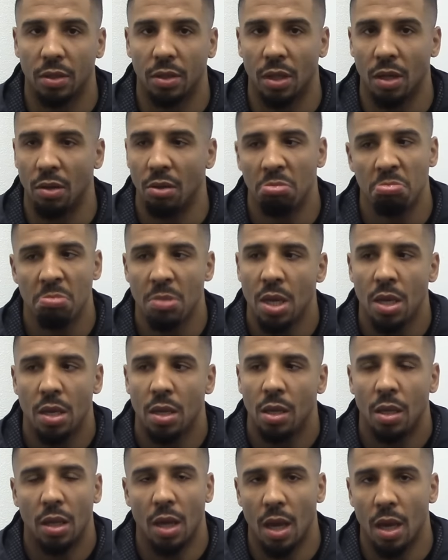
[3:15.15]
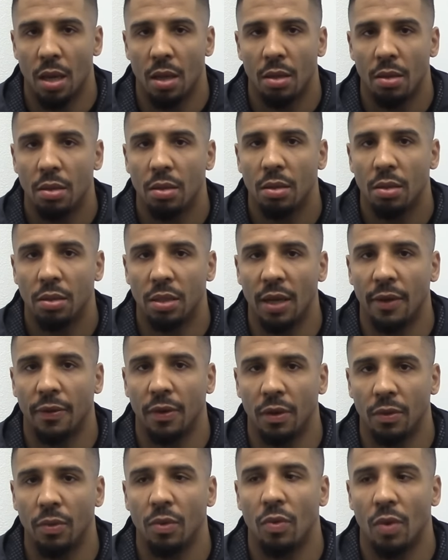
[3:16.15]
So, yeah,
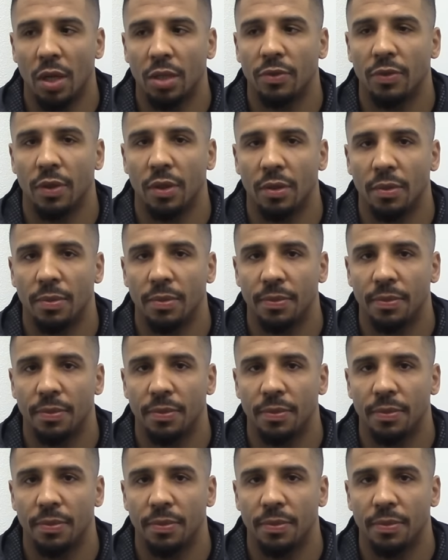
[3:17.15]
definitely we watch film.